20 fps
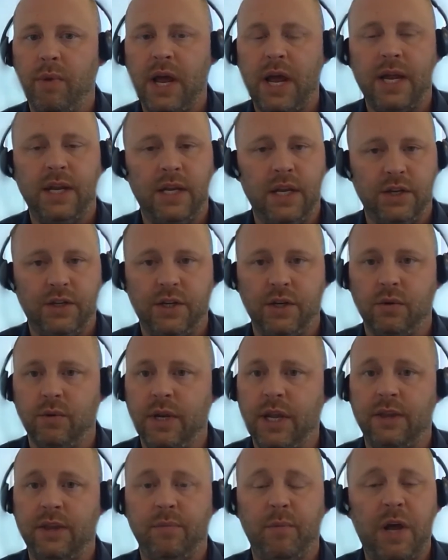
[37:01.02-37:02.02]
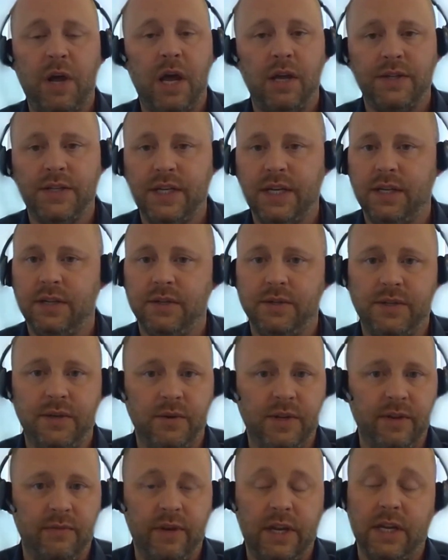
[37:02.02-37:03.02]
bind issue get the policy and the
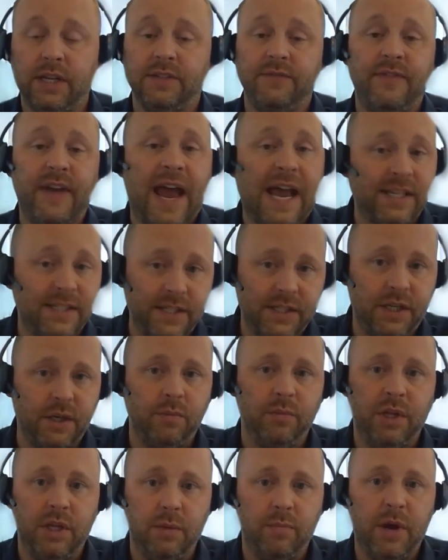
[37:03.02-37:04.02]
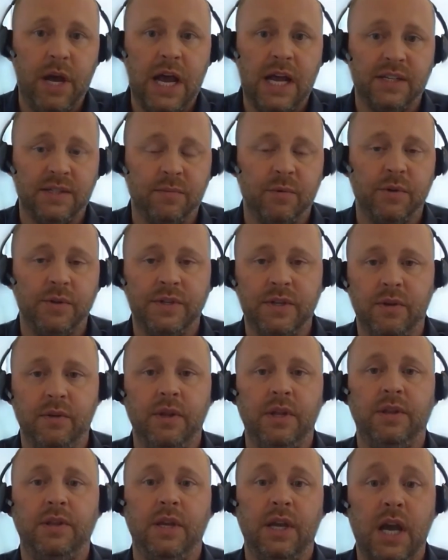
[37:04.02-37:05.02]
certificate as fast as humanly possible so
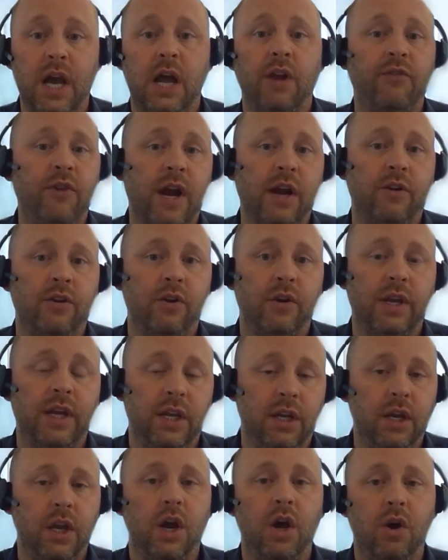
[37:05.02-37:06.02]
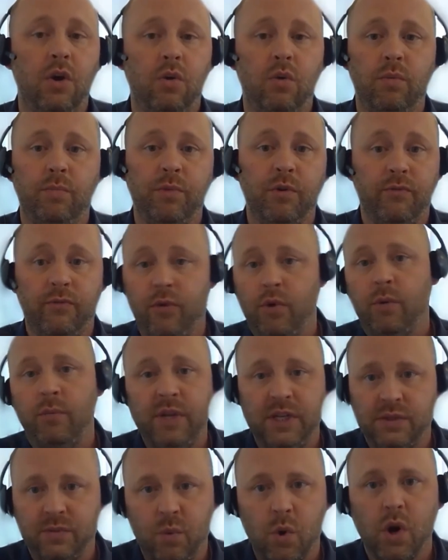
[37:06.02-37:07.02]
that the contractor can go perform
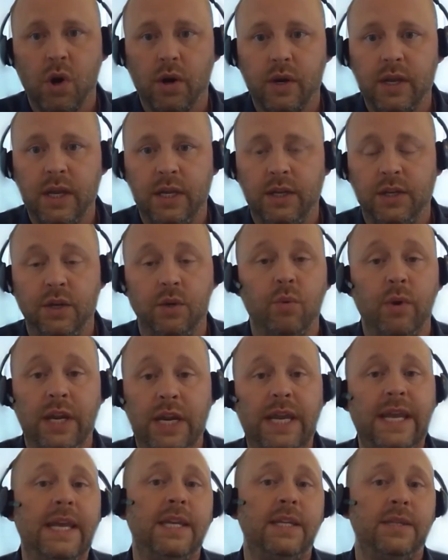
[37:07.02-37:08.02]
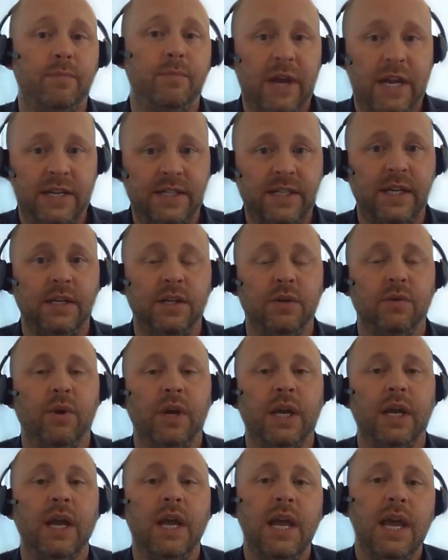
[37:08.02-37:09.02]
his work and do what he's best at
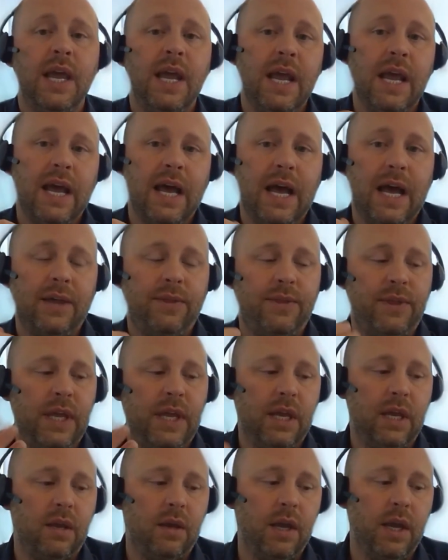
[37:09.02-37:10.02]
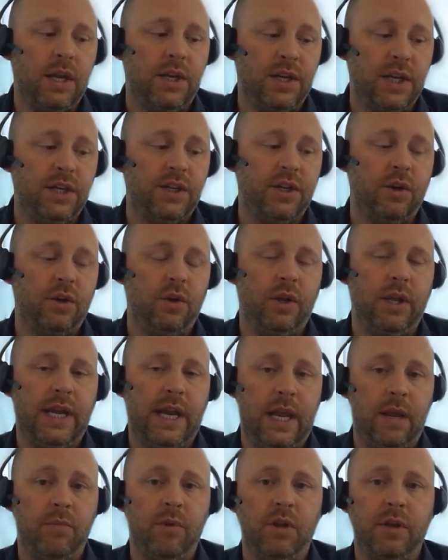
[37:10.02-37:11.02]
doing i think additional
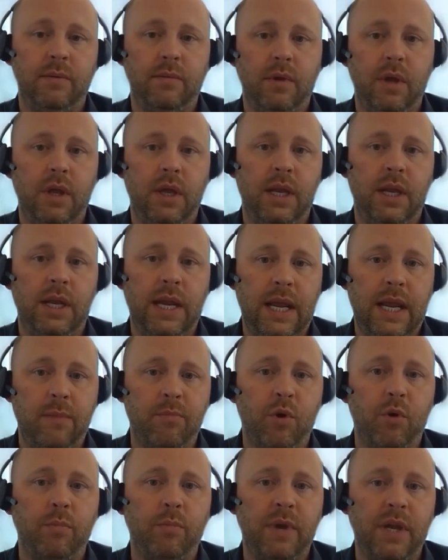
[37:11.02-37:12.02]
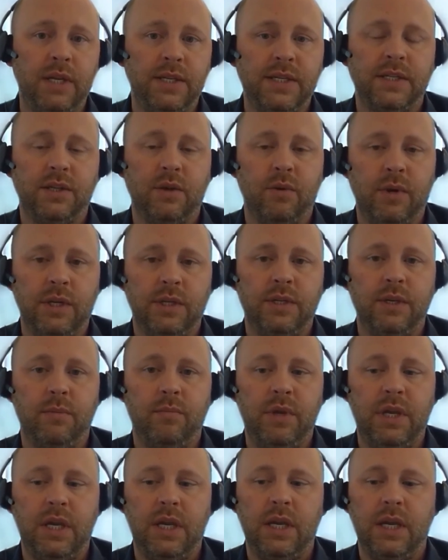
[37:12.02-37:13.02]
enable enablement is going to
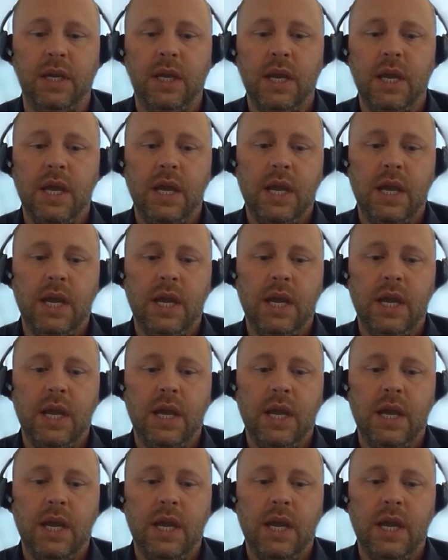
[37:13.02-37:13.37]
be